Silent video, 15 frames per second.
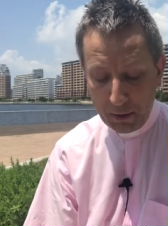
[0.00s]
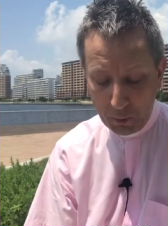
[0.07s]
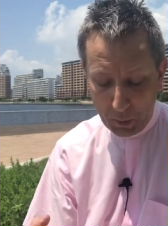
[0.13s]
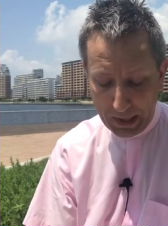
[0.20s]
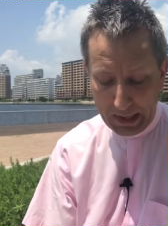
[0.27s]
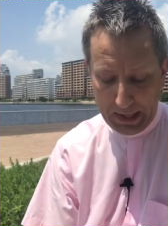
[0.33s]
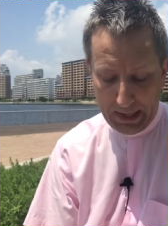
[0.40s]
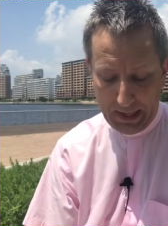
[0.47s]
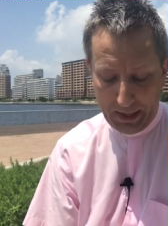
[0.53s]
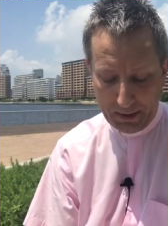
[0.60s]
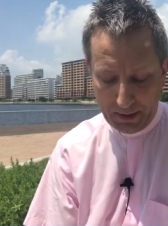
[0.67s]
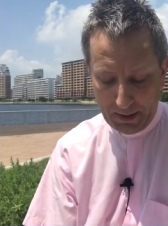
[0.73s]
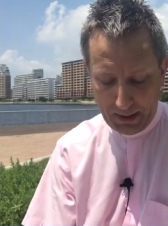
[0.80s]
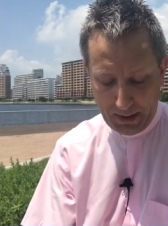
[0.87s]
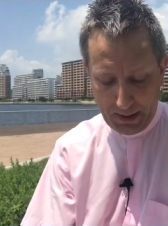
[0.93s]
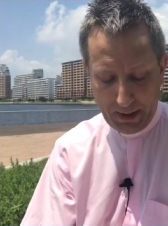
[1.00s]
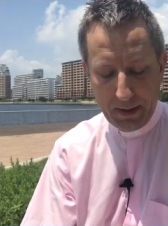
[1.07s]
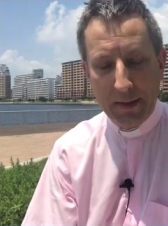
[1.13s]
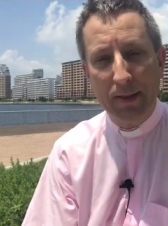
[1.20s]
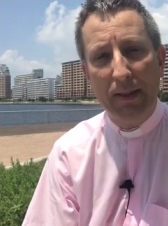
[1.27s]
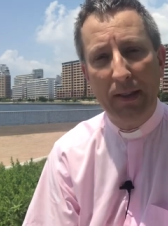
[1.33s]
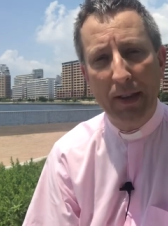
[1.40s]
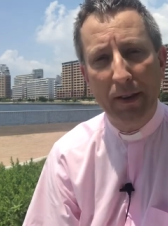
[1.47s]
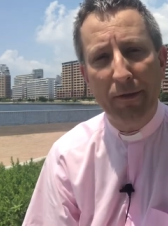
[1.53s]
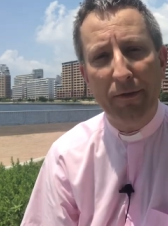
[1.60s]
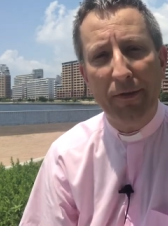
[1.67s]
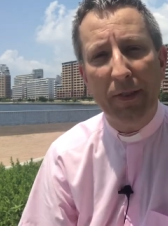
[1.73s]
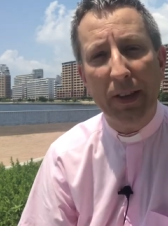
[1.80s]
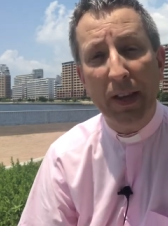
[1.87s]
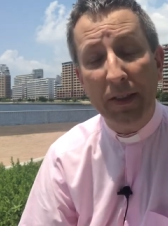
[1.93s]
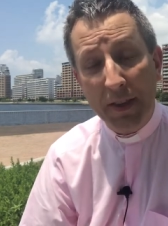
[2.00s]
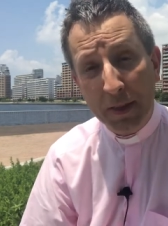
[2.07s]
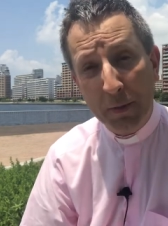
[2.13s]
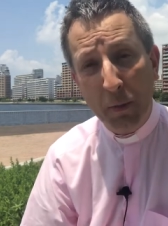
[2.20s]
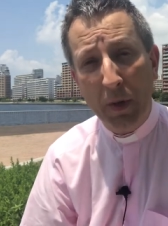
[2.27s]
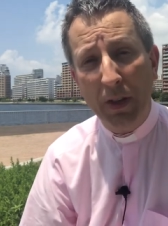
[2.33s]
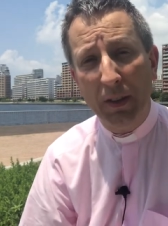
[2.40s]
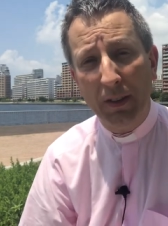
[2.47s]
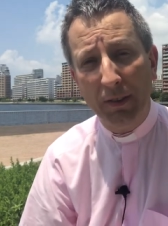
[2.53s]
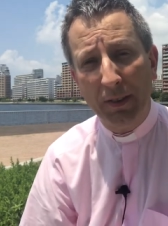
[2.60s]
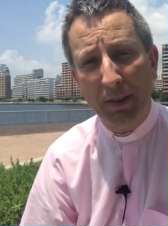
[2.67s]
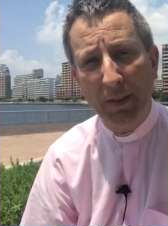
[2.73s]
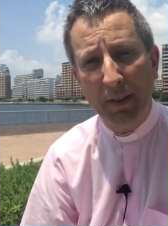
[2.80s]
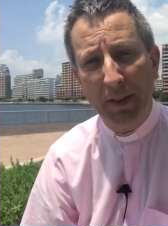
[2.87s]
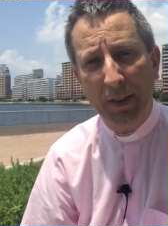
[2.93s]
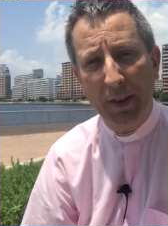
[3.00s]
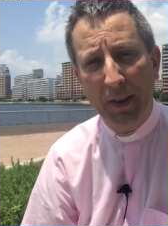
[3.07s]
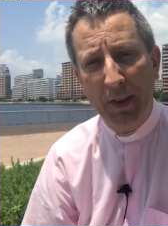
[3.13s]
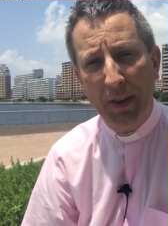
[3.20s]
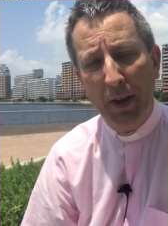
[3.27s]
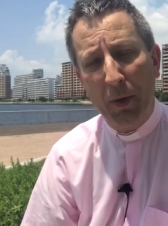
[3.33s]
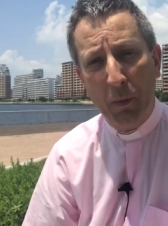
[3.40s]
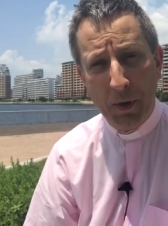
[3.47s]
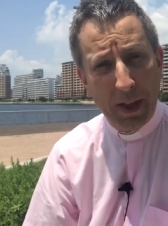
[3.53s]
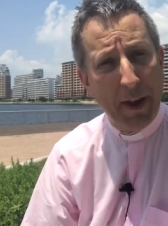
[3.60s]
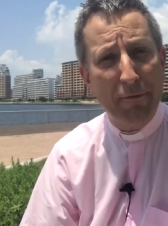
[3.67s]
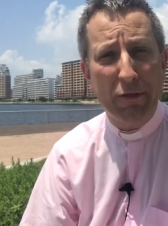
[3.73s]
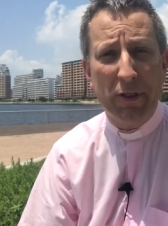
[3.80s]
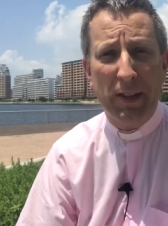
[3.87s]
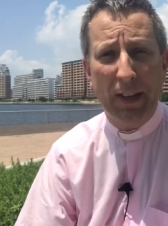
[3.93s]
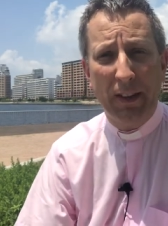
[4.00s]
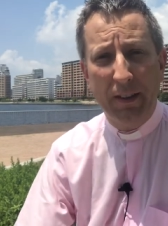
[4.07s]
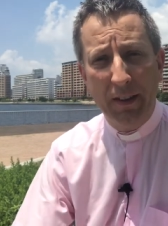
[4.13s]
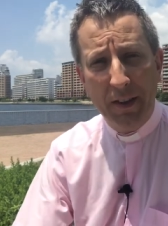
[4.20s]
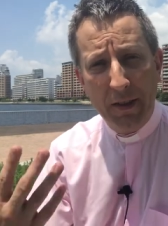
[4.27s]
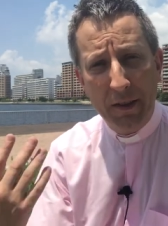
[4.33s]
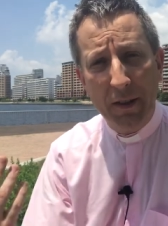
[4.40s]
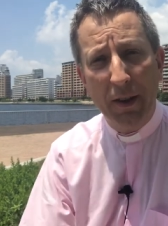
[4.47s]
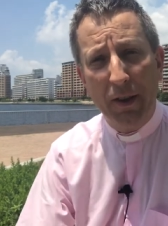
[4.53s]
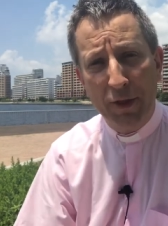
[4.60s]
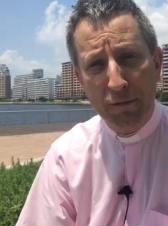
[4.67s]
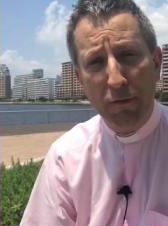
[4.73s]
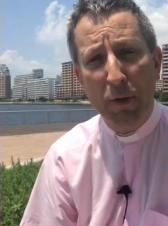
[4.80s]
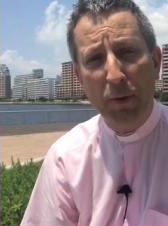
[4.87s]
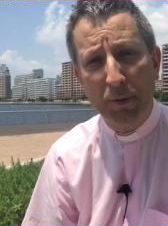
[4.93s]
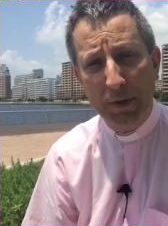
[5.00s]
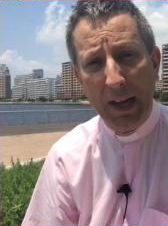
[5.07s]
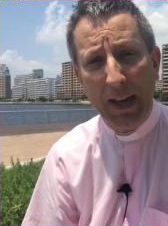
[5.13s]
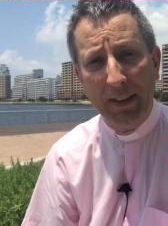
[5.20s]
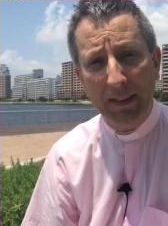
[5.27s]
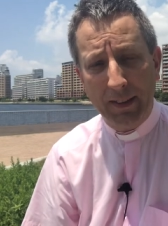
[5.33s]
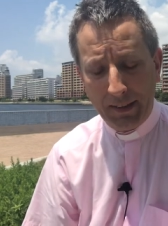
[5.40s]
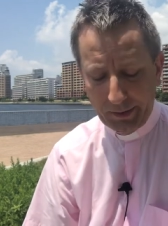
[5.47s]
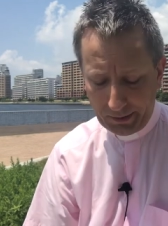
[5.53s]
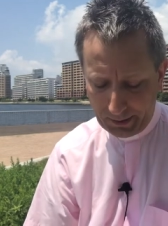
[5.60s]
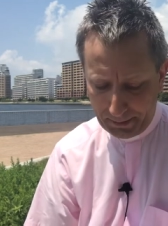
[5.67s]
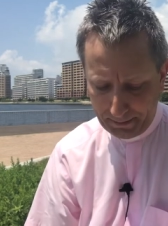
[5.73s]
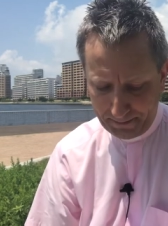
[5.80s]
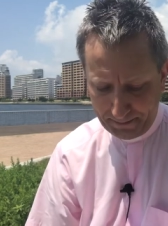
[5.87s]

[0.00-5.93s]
that we need to live in this world with everything that it throws at us.